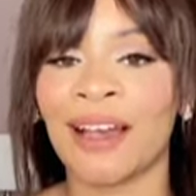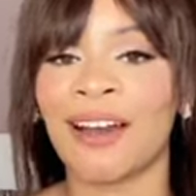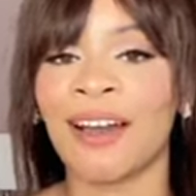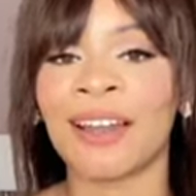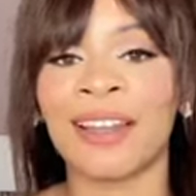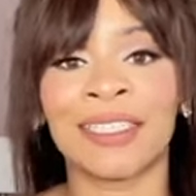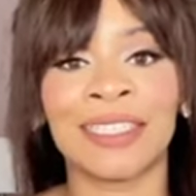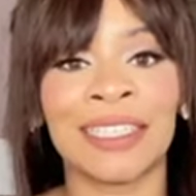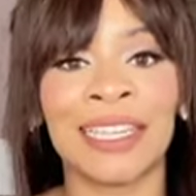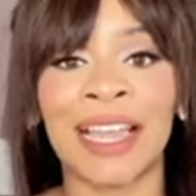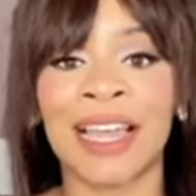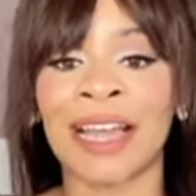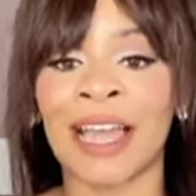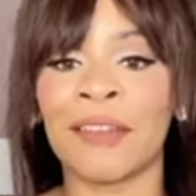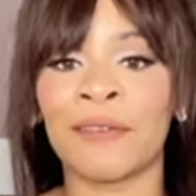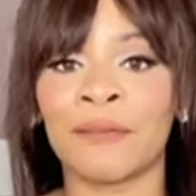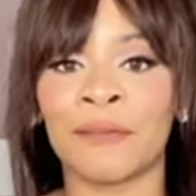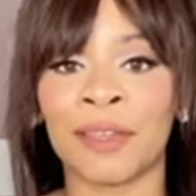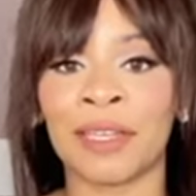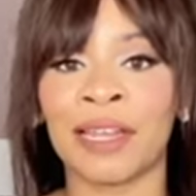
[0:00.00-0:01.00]
honestly like
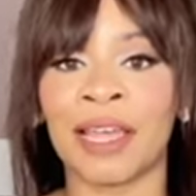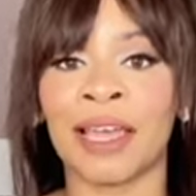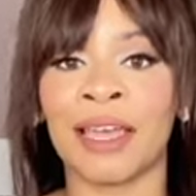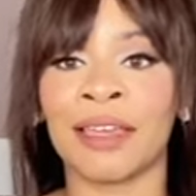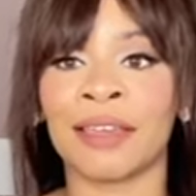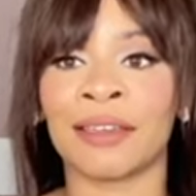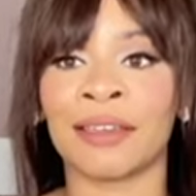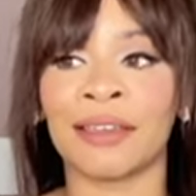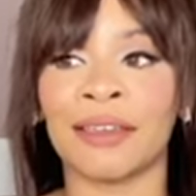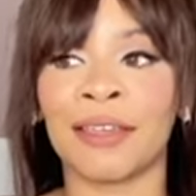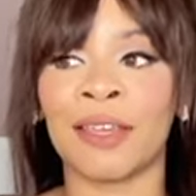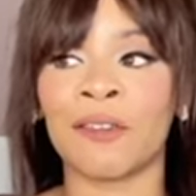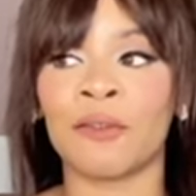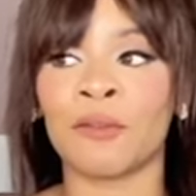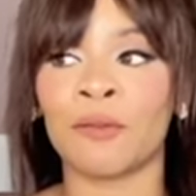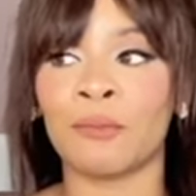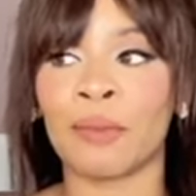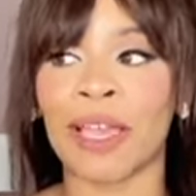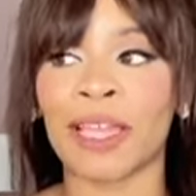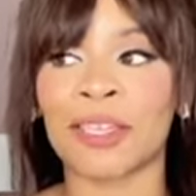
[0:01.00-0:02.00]
i feel like
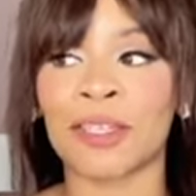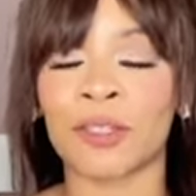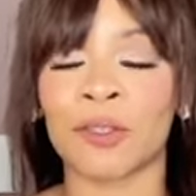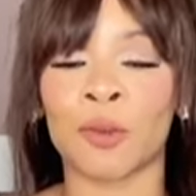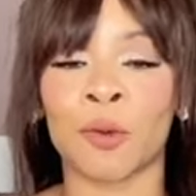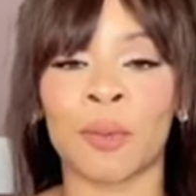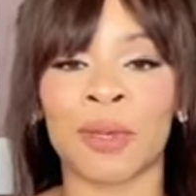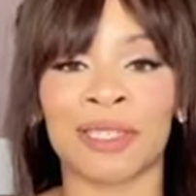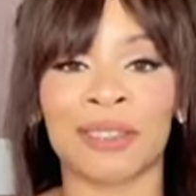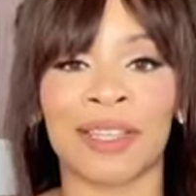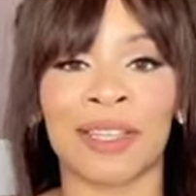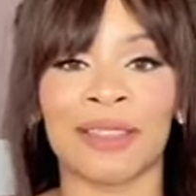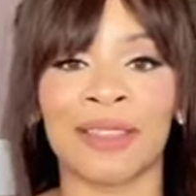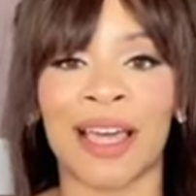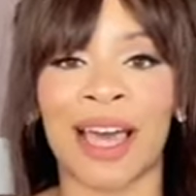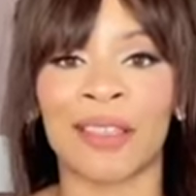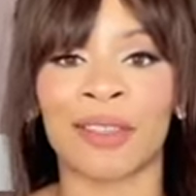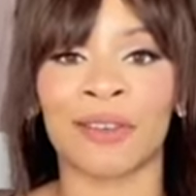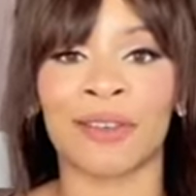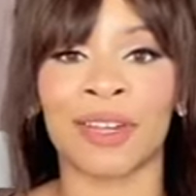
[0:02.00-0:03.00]
if my soap is not
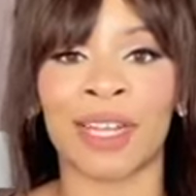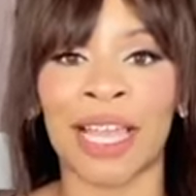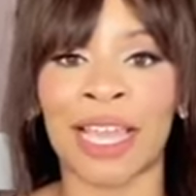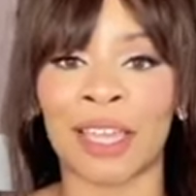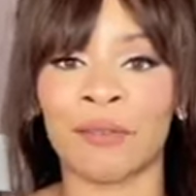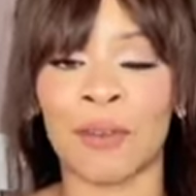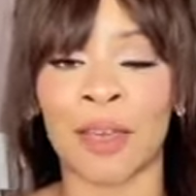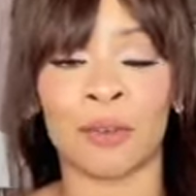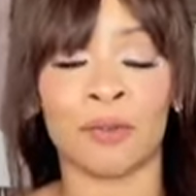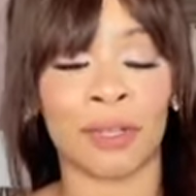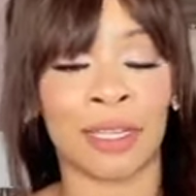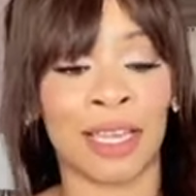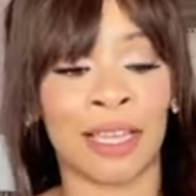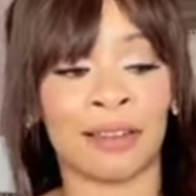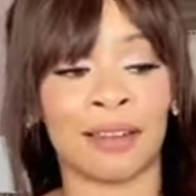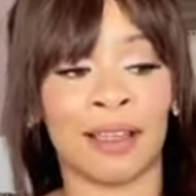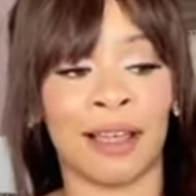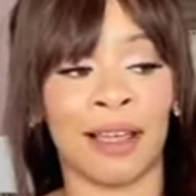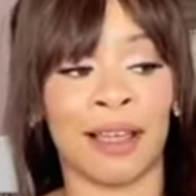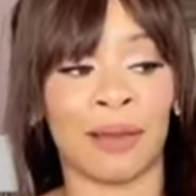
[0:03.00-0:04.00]
lathered like if i don't
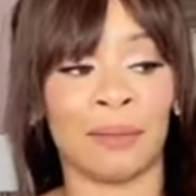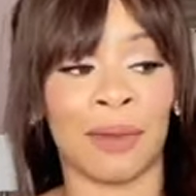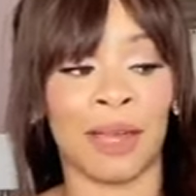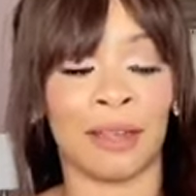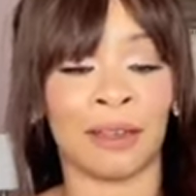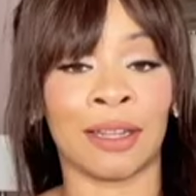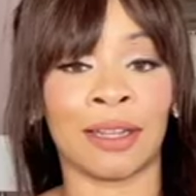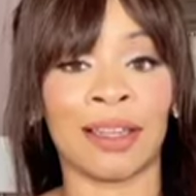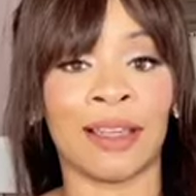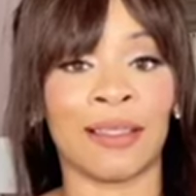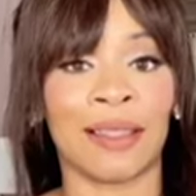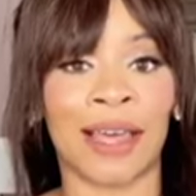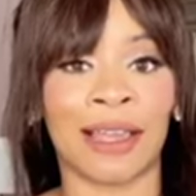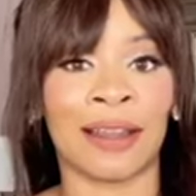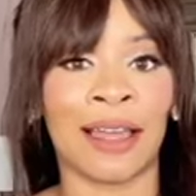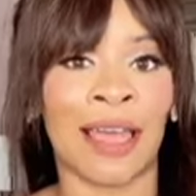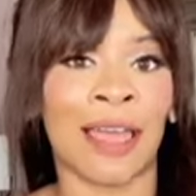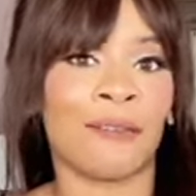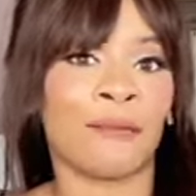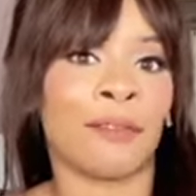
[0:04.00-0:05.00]
get um a lot of
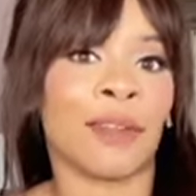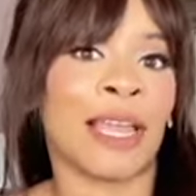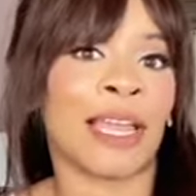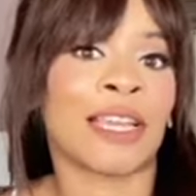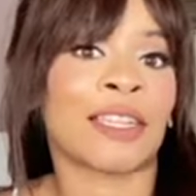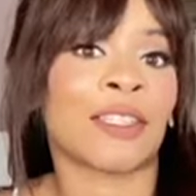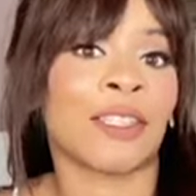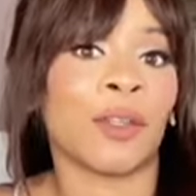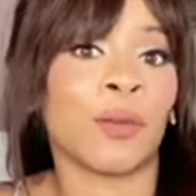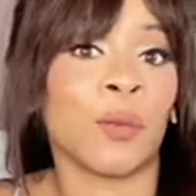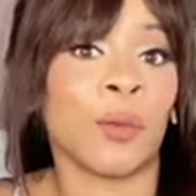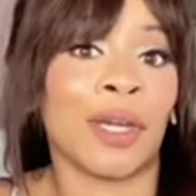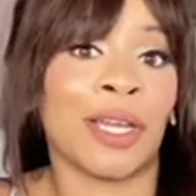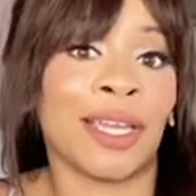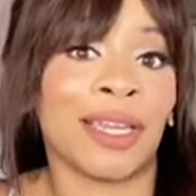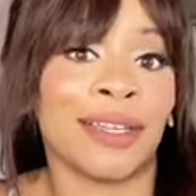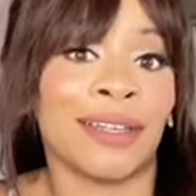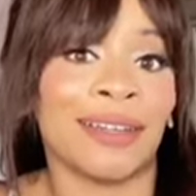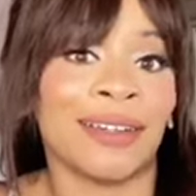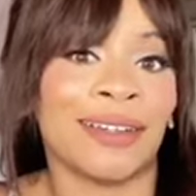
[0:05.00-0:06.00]
lather i feel like it's not
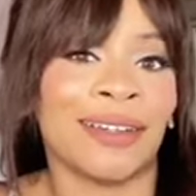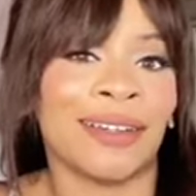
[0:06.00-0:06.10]
working